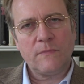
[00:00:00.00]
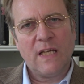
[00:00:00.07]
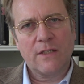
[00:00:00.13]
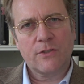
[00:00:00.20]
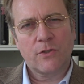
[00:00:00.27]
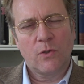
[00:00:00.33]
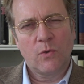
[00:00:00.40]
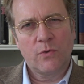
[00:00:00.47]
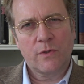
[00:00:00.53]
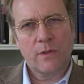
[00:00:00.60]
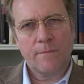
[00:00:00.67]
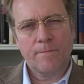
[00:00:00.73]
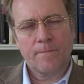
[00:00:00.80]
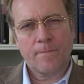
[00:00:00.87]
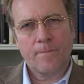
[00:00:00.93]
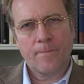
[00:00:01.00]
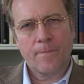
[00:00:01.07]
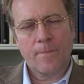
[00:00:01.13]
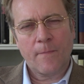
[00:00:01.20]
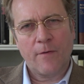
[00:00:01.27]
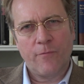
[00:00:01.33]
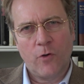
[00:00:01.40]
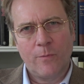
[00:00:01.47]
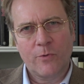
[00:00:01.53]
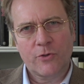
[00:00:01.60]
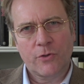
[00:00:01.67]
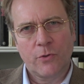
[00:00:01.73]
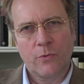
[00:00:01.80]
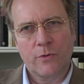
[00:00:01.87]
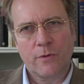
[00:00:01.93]
a soldier, a former
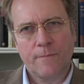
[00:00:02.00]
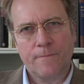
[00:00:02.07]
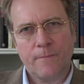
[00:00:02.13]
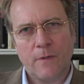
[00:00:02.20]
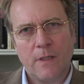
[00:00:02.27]
soldier,